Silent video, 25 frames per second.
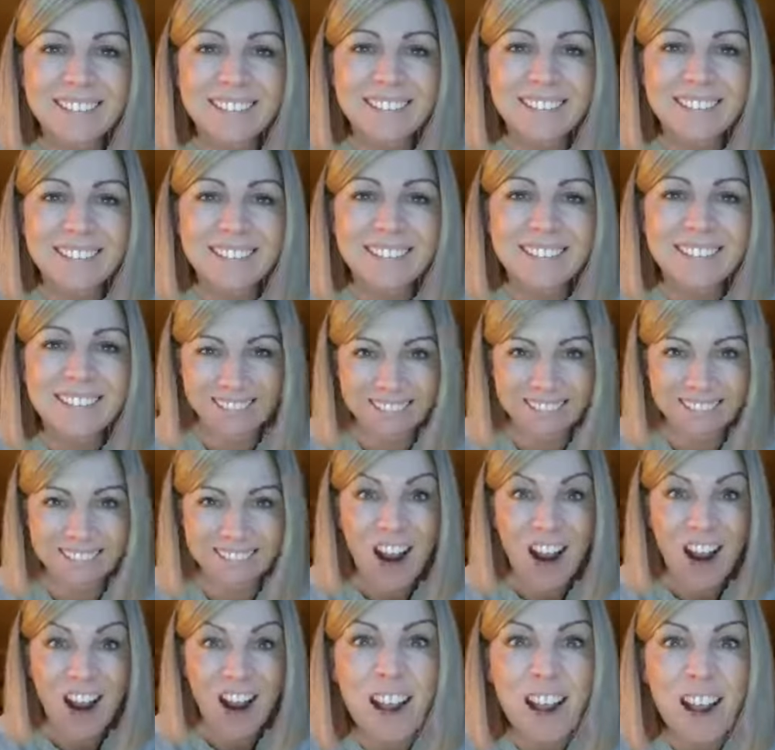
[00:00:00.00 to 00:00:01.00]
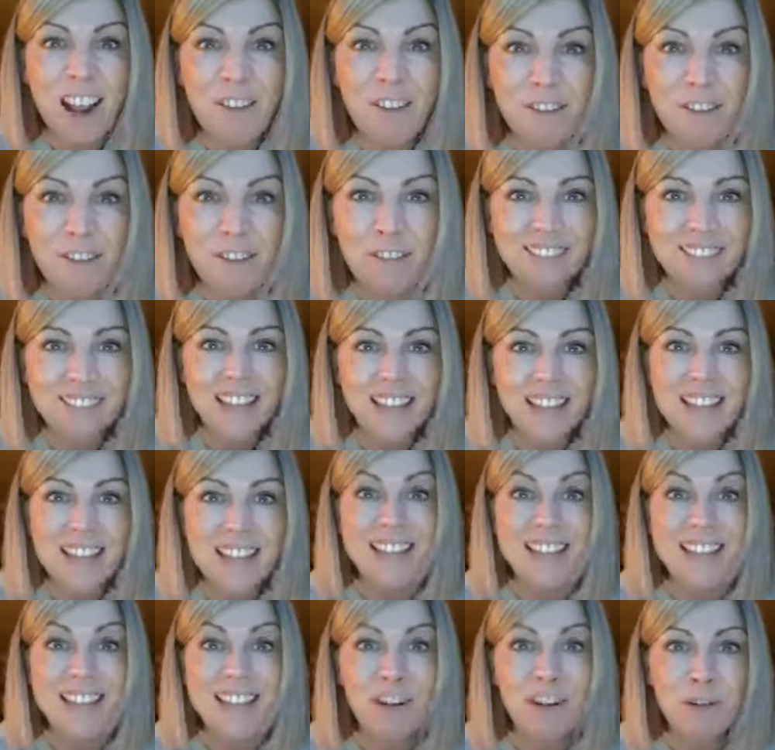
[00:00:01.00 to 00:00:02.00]
herself, Sandra
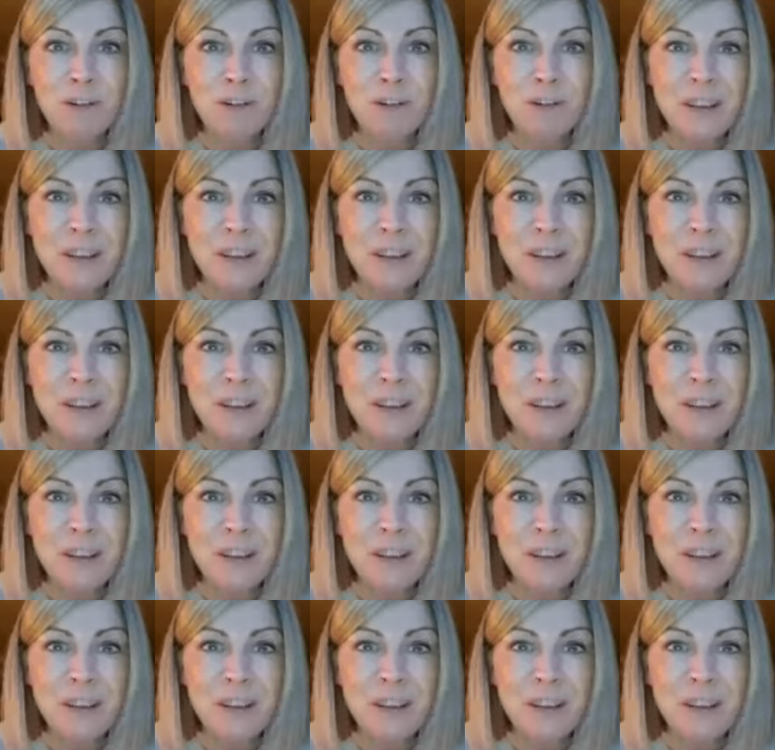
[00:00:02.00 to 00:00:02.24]
Mead.